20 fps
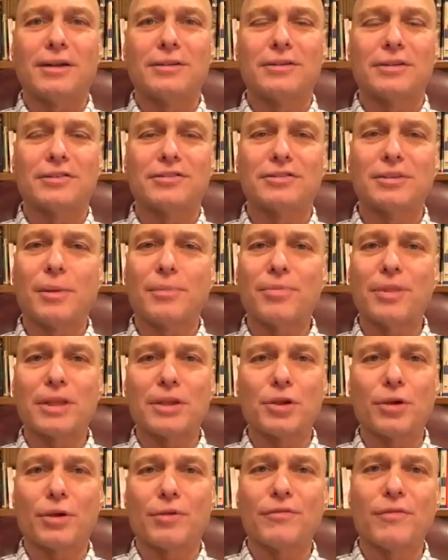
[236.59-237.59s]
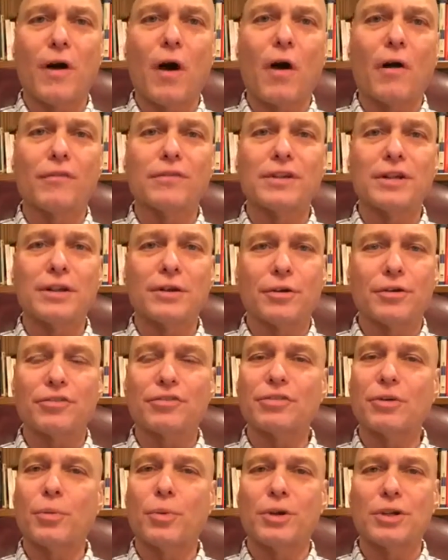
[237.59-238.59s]
to something you're involved in or
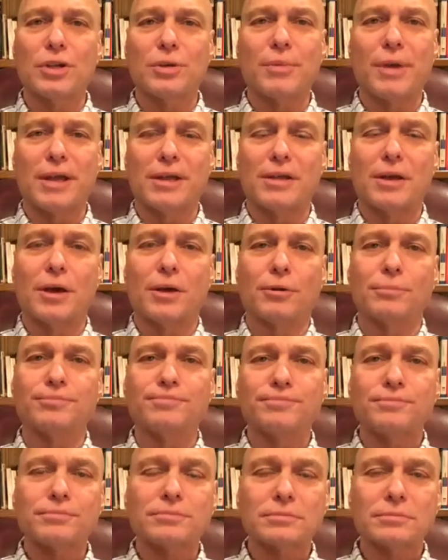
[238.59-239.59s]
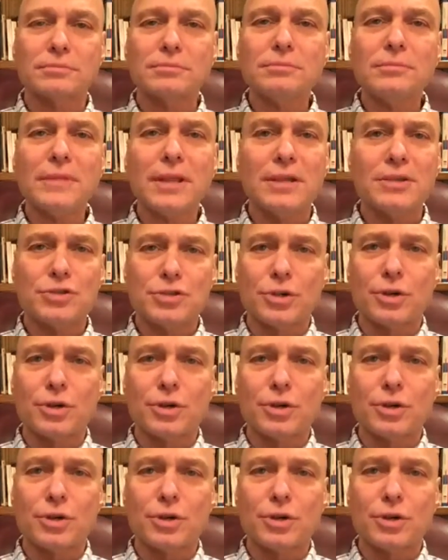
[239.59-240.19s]
someone you may know. And